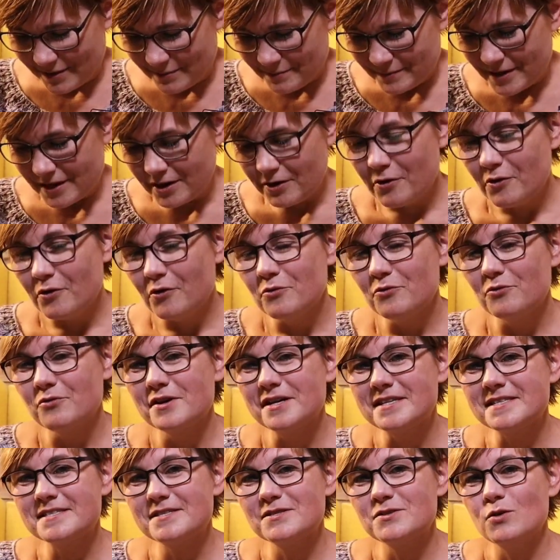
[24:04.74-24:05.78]
But oh,
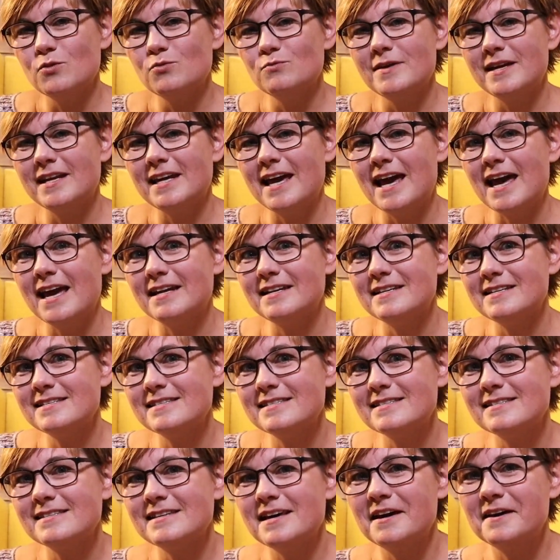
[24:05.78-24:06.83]
it's so many
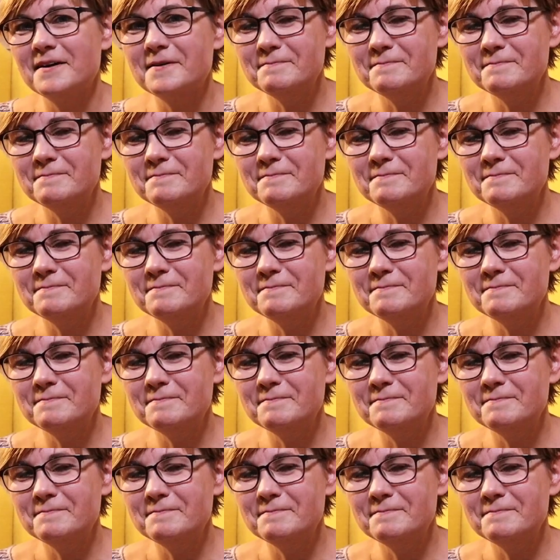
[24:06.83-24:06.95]
ends.